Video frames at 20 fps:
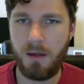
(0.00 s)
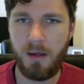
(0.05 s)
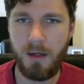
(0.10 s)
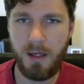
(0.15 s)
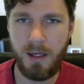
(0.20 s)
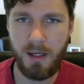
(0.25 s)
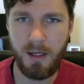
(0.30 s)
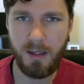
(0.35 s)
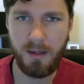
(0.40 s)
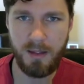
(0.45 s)

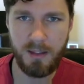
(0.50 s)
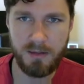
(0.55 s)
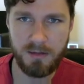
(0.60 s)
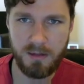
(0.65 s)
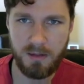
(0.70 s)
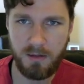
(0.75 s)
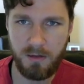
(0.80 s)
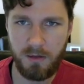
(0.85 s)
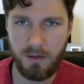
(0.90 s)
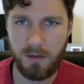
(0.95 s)
And that's
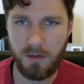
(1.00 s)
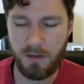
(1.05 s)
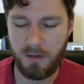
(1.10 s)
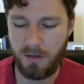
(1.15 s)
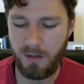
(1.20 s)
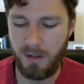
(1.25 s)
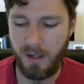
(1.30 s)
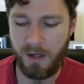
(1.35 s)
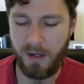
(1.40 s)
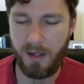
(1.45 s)
going to
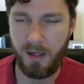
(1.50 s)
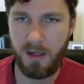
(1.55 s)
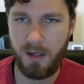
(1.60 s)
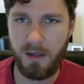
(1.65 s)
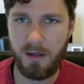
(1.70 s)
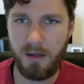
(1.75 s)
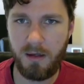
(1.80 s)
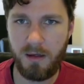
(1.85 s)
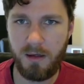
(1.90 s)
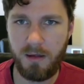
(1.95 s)
look
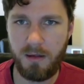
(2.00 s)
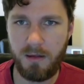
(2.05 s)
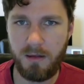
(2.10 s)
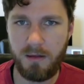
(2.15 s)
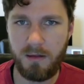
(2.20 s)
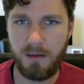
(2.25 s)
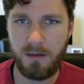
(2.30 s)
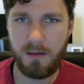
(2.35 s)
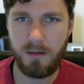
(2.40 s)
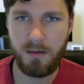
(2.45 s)
like
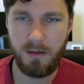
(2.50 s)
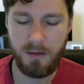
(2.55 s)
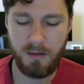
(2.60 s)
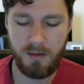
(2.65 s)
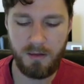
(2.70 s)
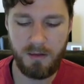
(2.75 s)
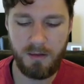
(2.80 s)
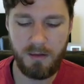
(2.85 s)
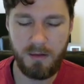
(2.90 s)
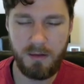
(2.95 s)

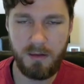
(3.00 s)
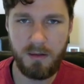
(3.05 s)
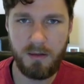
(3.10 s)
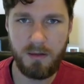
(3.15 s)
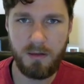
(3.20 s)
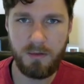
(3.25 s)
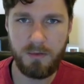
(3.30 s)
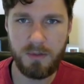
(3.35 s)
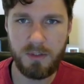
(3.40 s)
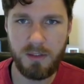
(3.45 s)

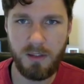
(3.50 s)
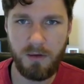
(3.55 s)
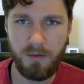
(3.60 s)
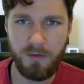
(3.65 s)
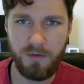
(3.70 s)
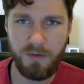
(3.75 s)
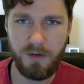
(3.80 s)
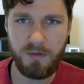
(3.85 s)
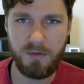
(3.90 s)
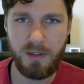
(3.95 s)
we start
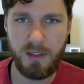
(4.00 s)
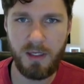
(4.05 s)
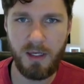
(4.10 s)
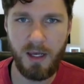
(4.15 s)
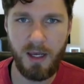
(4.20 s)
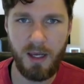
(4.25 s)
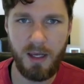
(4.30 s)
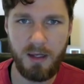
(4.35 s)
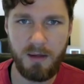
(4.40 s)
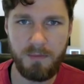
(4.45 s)
with
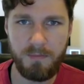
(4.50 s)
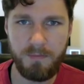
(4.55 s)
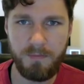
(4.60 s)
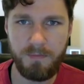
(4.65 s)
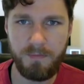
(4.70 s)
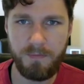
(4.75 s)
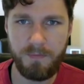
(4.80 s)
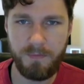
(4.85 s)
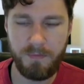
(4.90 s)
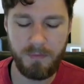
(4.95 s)
50K,
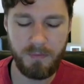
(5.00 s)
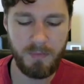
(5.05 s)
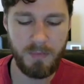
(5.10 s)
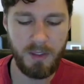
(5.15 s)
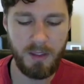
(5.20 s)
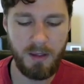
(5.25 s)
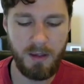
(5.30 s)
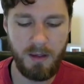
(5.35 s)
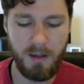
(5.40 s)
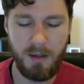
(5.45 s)

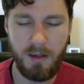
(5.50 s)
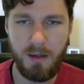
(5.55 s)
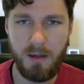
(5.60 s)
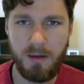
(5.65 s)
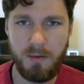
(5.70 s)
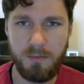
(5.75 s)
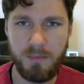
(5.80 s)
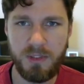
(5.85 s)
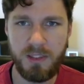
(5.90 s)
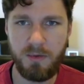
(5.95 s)

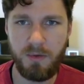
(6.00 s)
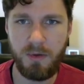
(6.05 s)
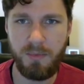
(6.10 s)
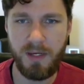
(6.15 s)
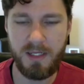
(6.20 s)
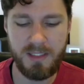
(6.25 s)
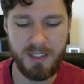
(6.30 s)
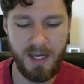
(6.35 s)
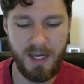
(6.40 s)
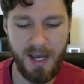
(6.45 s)
but then we
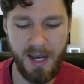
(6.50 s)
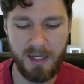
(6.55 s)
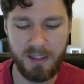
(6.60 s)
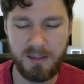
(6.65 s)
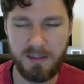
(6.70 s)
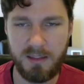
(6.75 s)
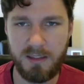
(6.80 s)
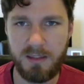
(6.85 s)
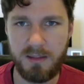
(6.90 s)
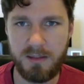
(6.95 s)
pay
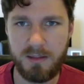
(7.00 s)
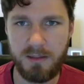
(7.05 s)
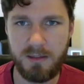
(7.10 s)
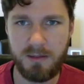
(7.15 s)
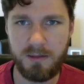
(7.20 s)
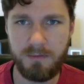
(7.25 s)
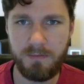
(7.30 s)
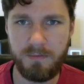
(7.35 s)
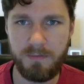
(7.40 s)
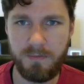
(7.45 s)

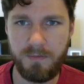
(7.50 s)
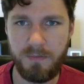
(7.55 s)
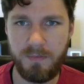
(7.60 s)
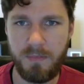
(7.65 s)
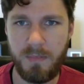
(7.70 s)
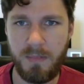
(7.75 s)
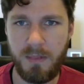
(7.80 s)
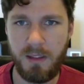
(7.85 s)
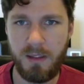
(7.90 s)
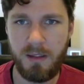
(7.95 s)
taxes.
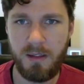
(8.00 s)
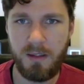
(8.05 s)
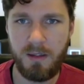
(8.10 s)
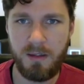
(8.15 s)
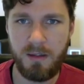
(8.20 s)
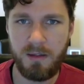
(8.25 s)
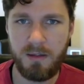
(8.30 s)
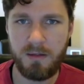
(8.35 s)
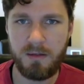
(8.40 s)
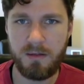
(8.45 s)

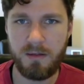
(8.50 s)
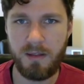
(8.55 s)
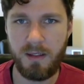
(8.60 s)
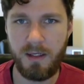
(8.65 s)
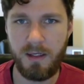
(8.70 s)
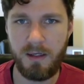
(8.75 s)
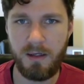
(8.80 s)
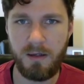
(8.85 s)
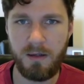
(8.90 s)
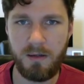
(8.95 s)
So
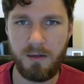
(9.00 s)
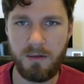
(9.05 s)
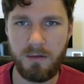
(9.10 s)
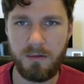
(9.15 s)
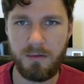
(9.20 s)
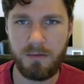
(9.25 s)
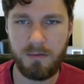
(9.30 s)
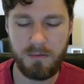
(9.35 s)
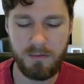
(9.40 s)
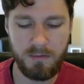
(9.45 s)

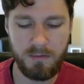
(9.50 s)
now